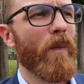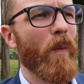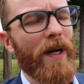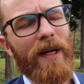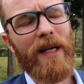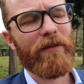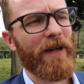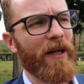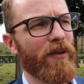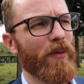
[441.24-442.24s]
What I
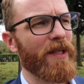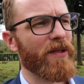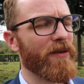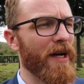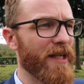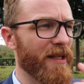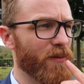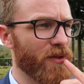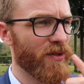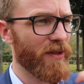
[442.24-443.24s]
found quite striking
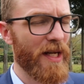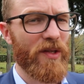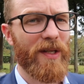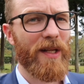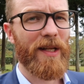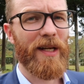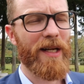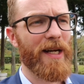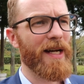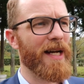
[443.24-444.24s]
was yesterday
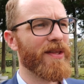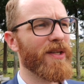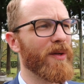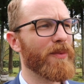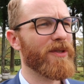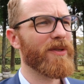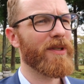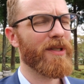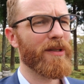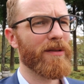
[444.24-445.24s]
I had the
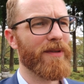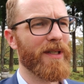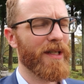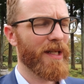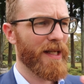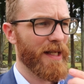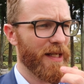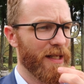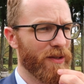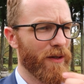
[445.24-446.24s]
opportunity of uh,
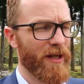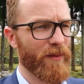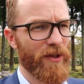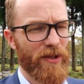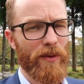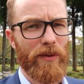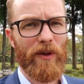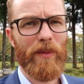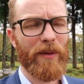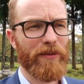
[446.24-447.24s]
uh, talking with two
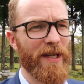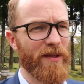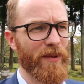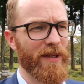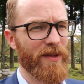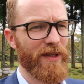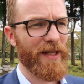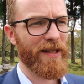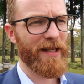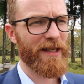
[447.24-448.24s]
Nobel Prize winners.
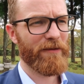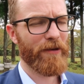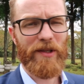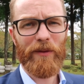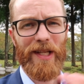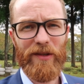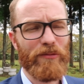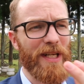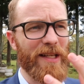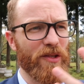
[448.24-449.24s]
And uh, first of all, that's
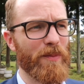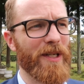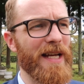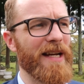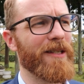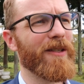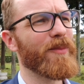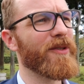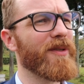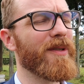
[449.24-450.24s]
really a spectacular
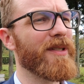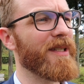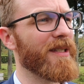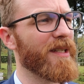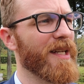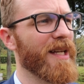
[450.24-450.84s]
opportunity, and